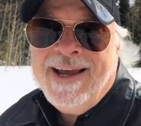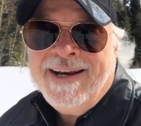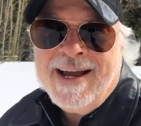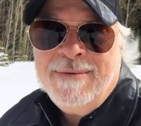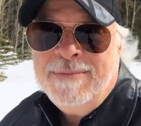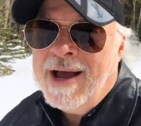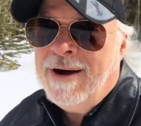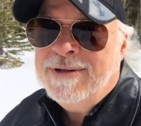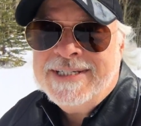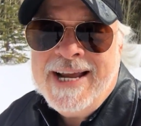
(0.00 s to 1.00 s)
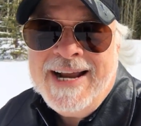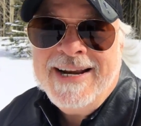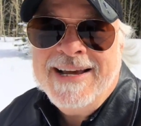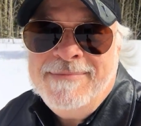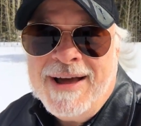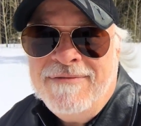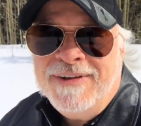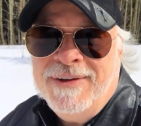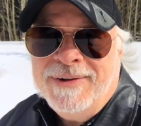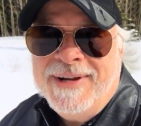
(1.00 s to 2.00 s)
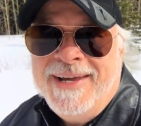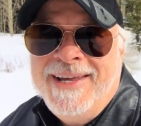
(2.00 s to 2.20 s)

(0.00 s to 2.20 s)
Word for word: and I'm outstanding in my field.